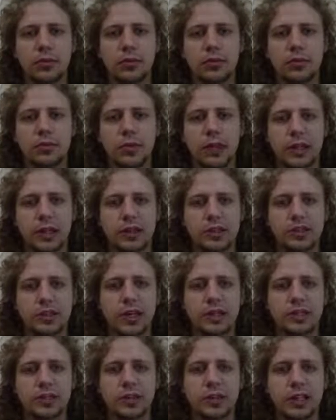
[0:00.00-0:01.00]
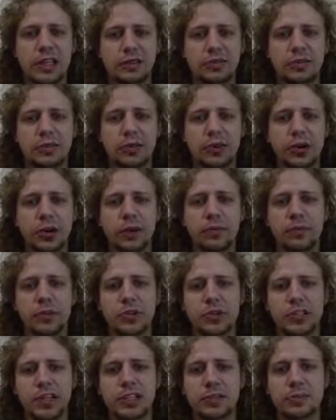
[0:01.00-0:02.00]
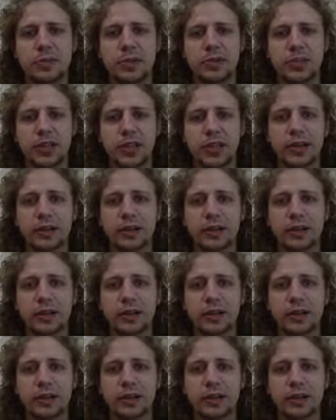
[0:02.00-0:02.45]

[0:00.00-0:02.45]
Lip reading: like this guy's on E4, this guy's missing,